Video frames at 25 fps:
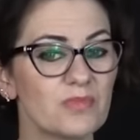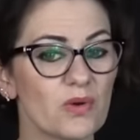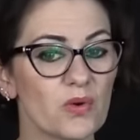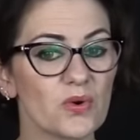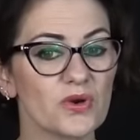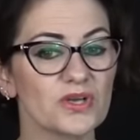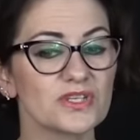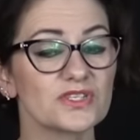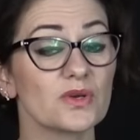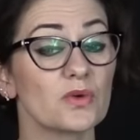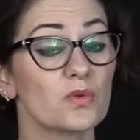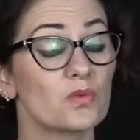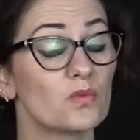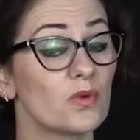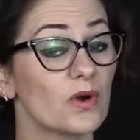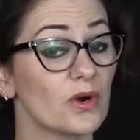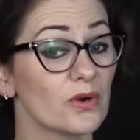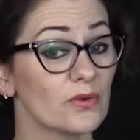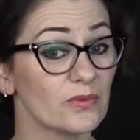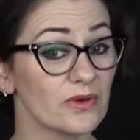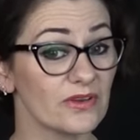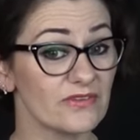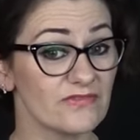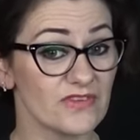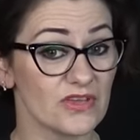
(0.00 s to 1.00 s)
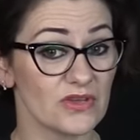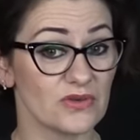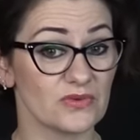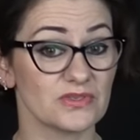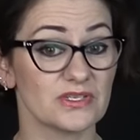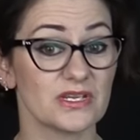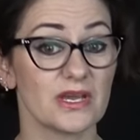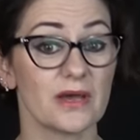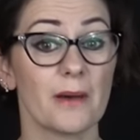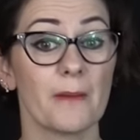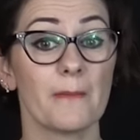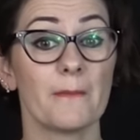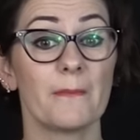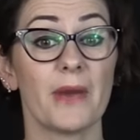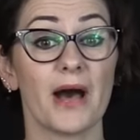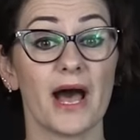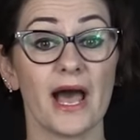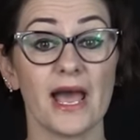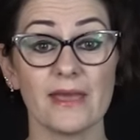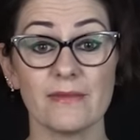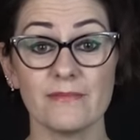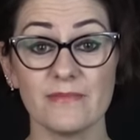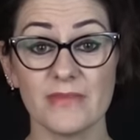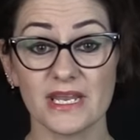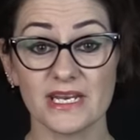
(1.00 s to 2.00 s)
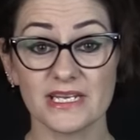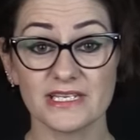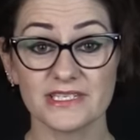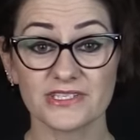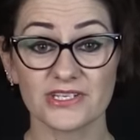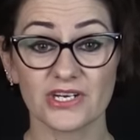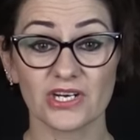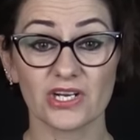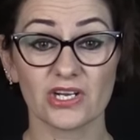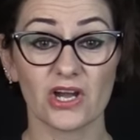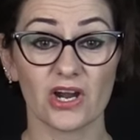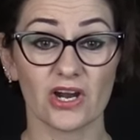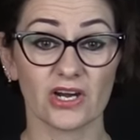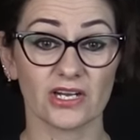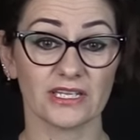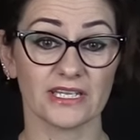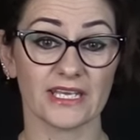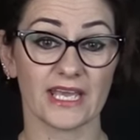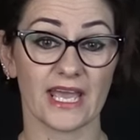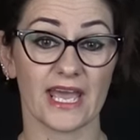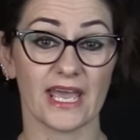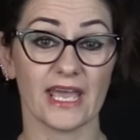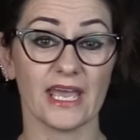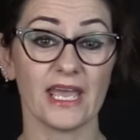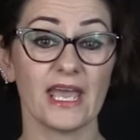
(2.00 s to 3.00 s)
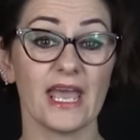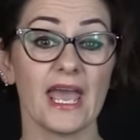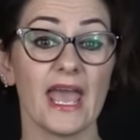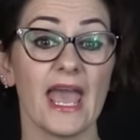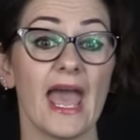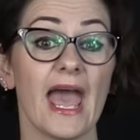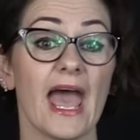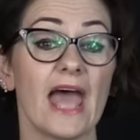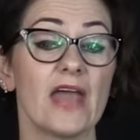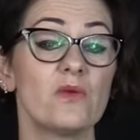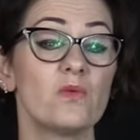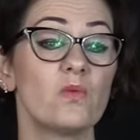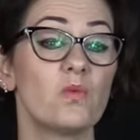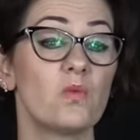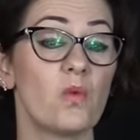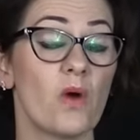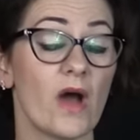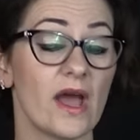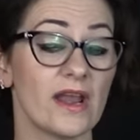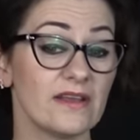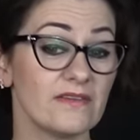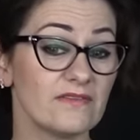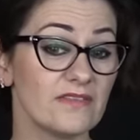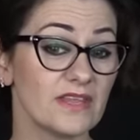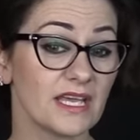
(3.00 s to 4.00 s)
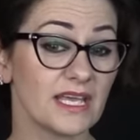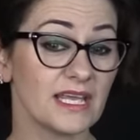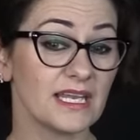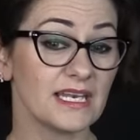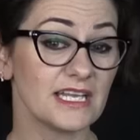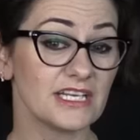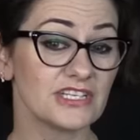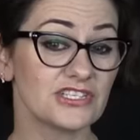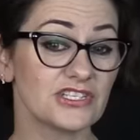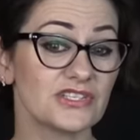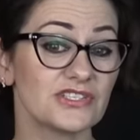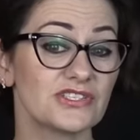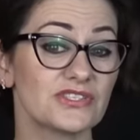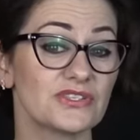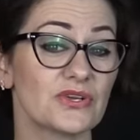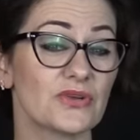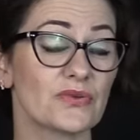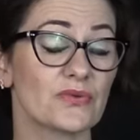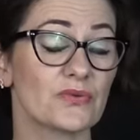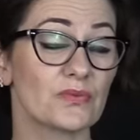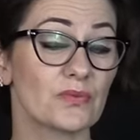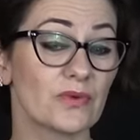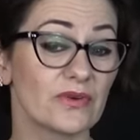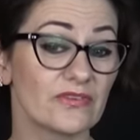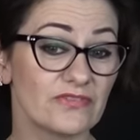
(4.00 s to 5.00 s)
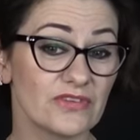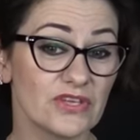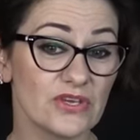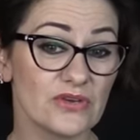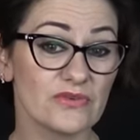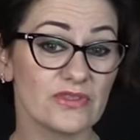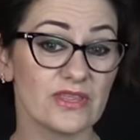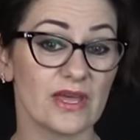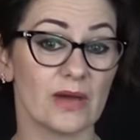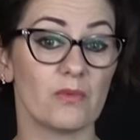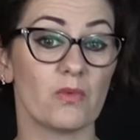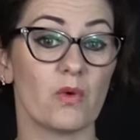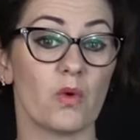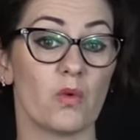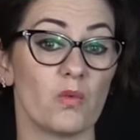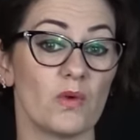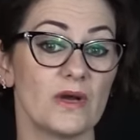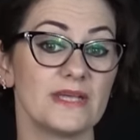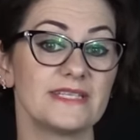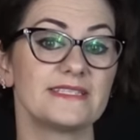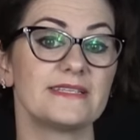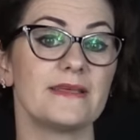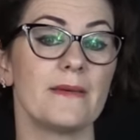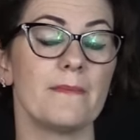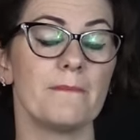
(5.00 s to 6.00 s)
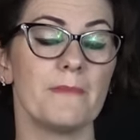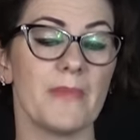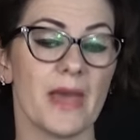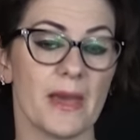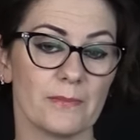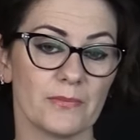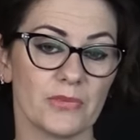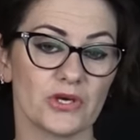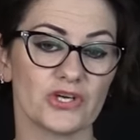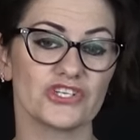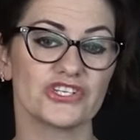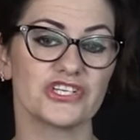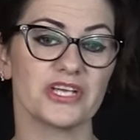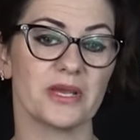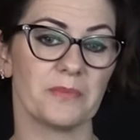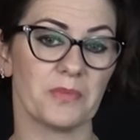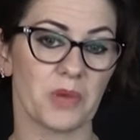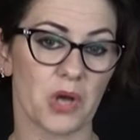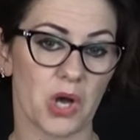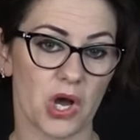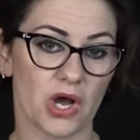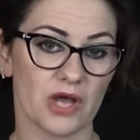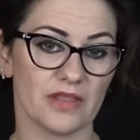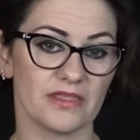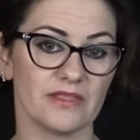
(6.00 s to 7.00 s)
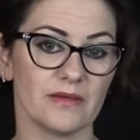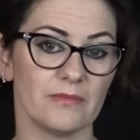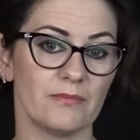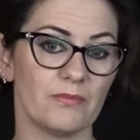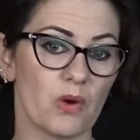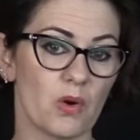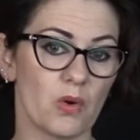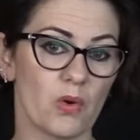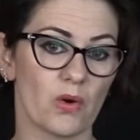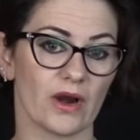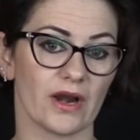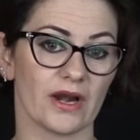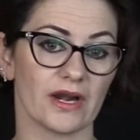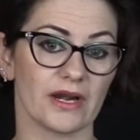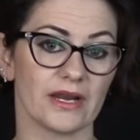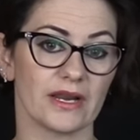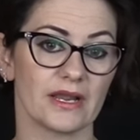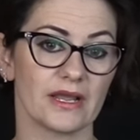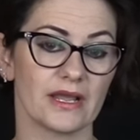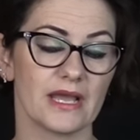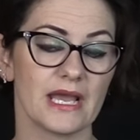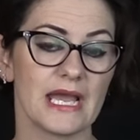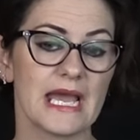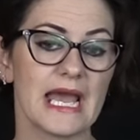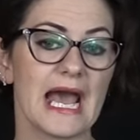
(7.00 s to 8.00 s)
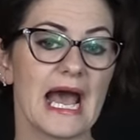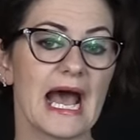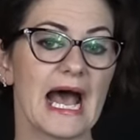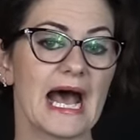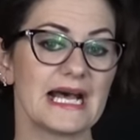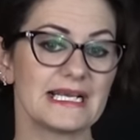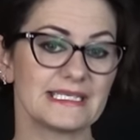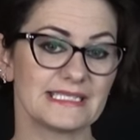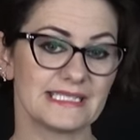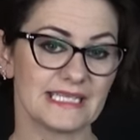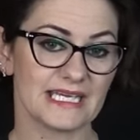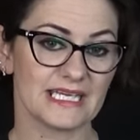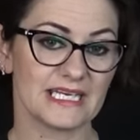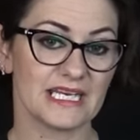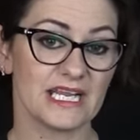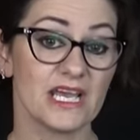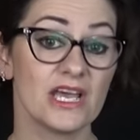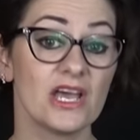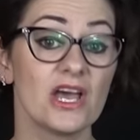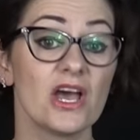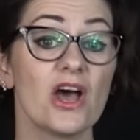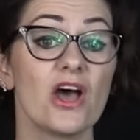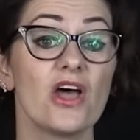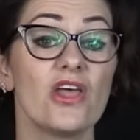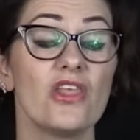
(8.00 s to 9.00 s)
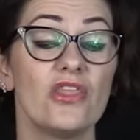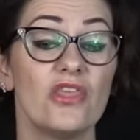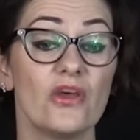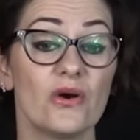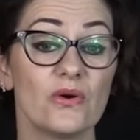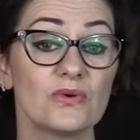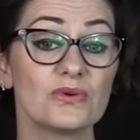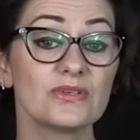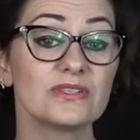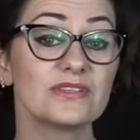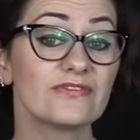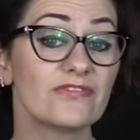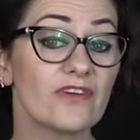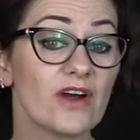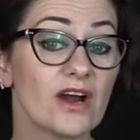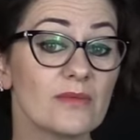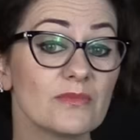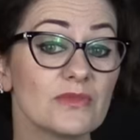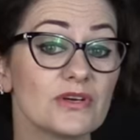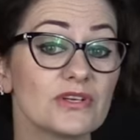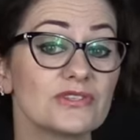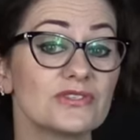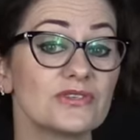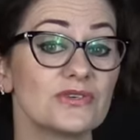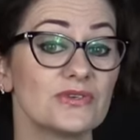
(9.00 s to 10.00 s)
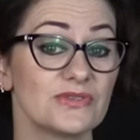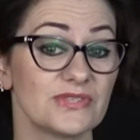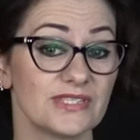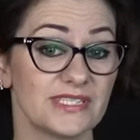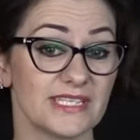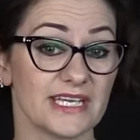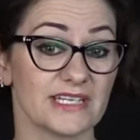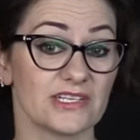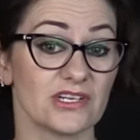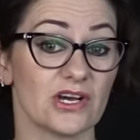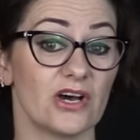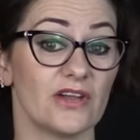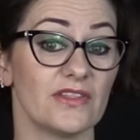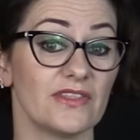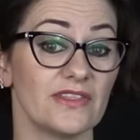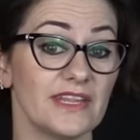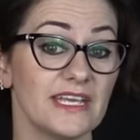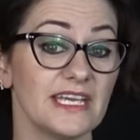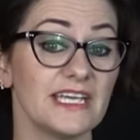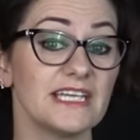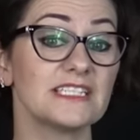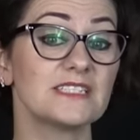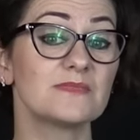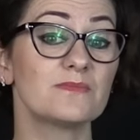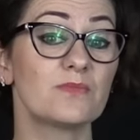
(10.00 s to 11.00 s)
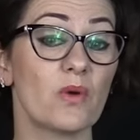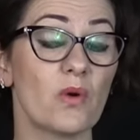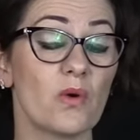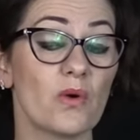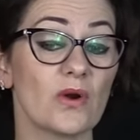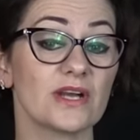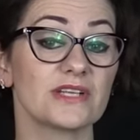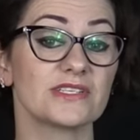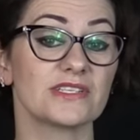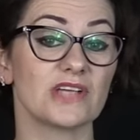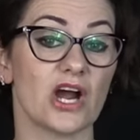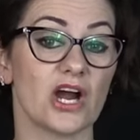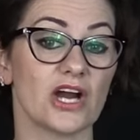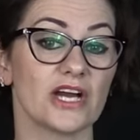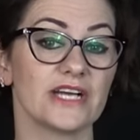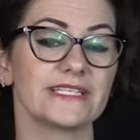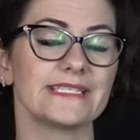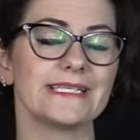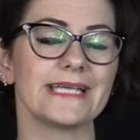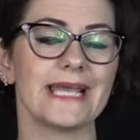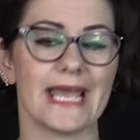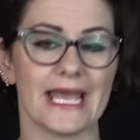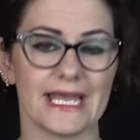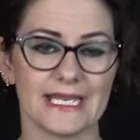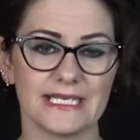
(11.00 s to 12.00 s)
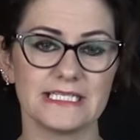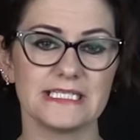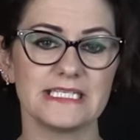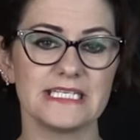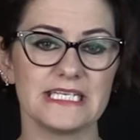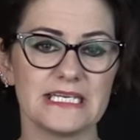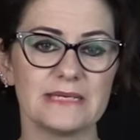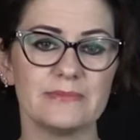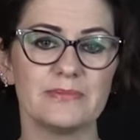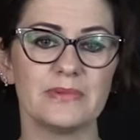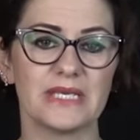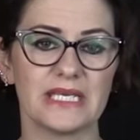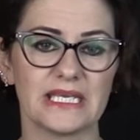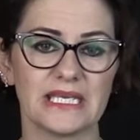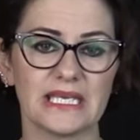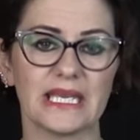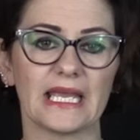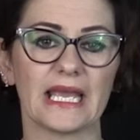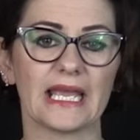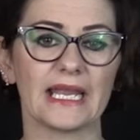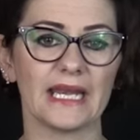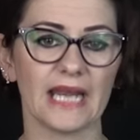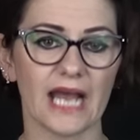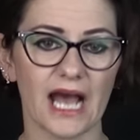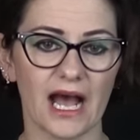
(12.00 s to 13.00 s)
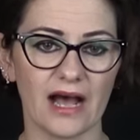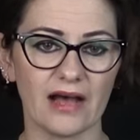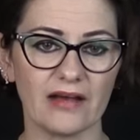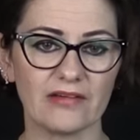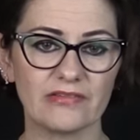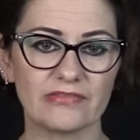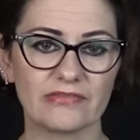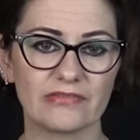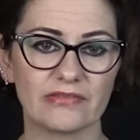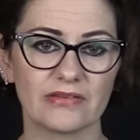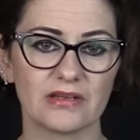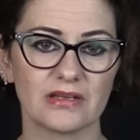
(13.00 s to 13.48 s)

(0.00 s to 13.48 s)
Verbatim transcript: boards were reviewed by Minister Carlier, and one of the conditions to review them was the membership on the board. As in, those farmers who sit on these boards aren't NDP enough.